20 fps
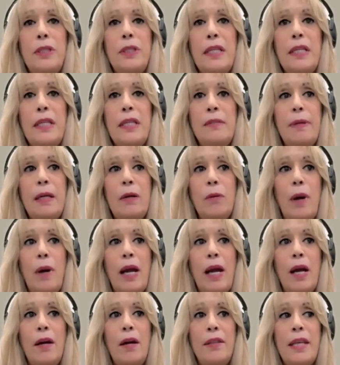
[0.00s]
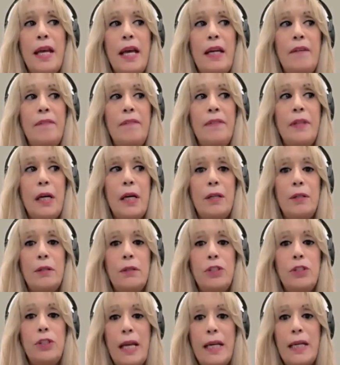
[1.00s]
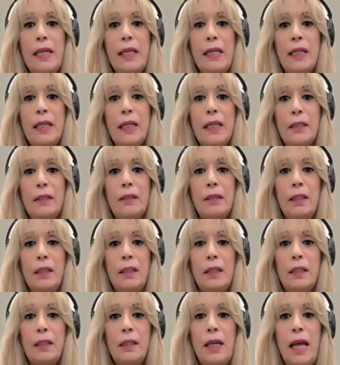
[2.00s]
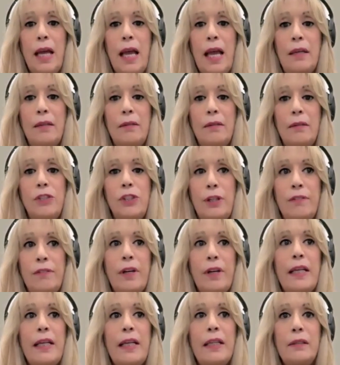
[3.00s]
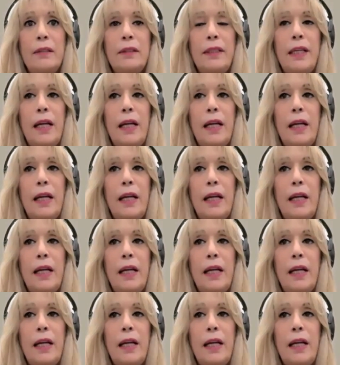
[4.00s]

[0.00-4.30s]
need to be aware that if they're shaking and shivering,